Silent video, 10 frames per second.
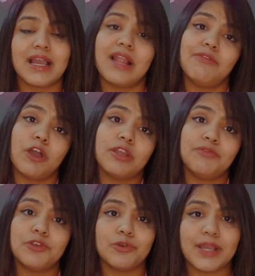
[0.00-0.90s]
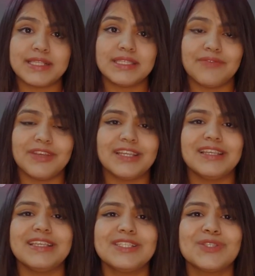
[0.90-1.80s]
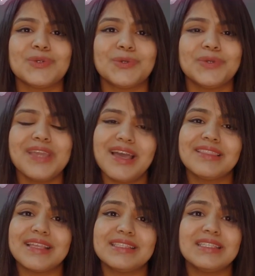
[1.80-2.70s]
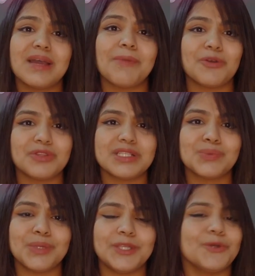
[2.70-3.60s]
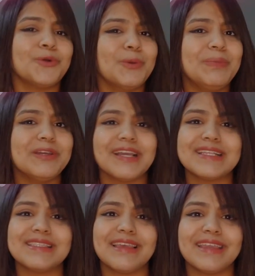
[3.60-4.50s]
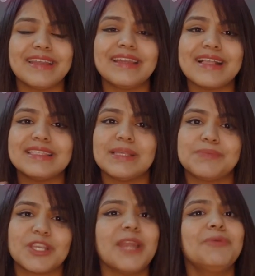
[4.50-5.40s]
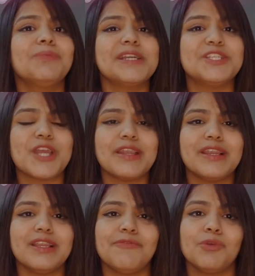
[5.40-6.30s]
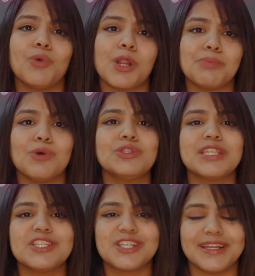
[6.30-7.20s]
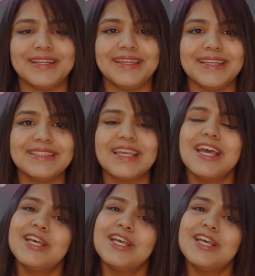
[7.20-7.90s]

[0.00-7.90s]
I'll vlog it for you guys definitely. So yeah, that's it about this video. Hope you guys like it and subscribe to my channel if you want more such contents.